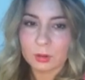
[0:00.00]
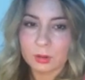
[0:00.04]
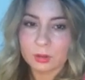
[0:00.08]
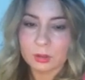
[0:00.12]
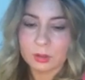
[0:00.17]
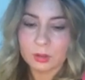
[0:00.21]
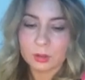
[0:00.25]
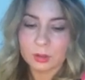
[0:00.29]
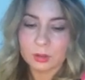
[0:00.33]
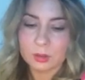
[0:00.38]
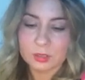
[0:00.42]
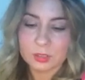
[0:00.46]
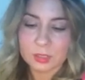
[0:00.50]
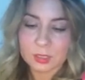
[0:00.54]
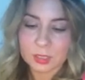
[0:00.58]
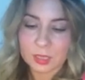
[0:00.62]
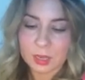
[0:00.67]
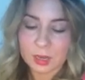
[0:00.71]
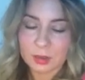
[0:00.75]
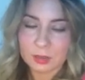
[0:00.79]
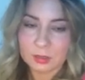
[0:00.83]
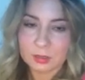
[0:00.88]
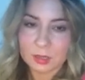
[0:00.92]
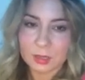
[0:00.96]
or urgent
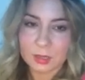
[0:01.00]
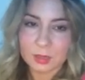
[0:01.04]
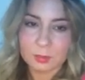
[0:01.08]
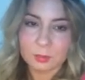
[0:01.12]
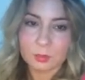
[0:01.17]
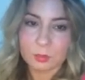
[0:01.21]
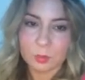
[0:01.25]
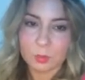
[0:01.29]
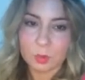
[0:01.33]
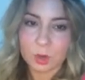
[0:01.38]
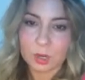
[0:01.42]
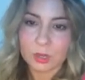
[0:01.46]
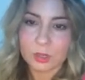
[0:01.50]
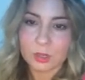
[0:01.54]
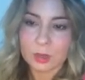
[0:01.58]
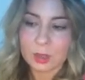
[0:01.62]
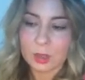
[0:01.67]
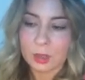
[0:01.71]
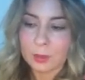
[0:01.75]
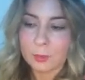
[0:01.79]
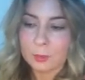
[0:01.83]
care type work.